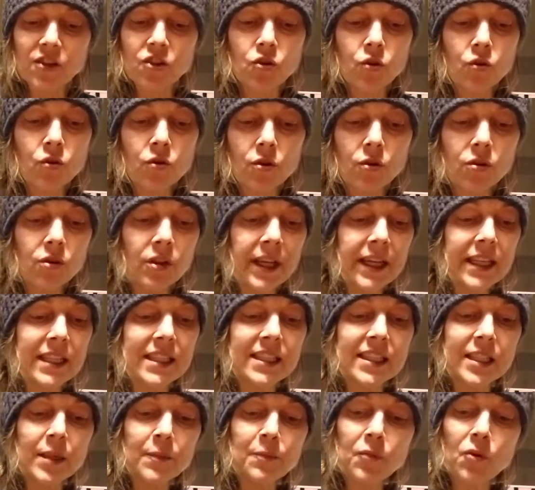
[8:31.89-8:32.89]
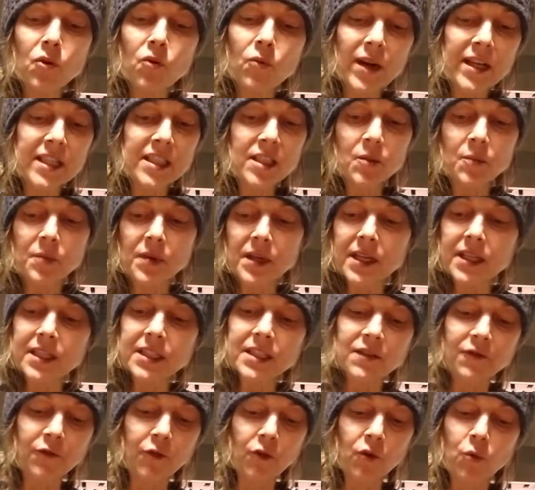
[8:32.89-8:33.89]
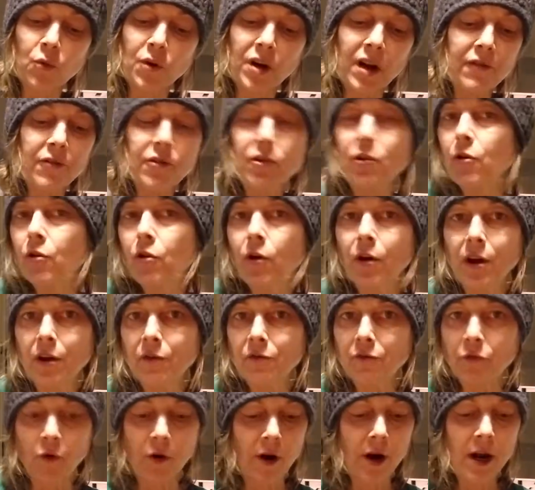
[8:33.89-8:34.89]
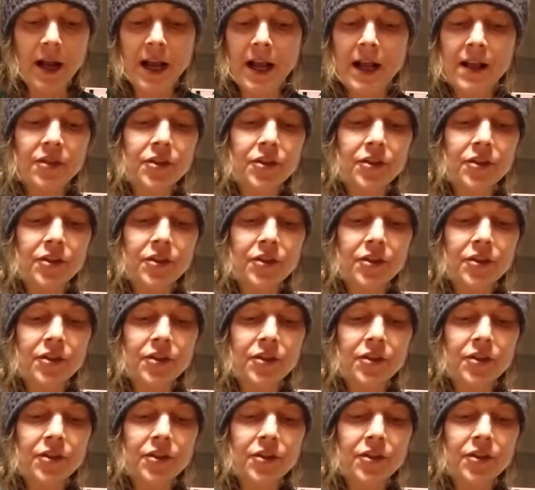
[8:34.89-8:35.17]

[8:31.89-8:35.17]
Google like simple recipes for whatever you're looking for.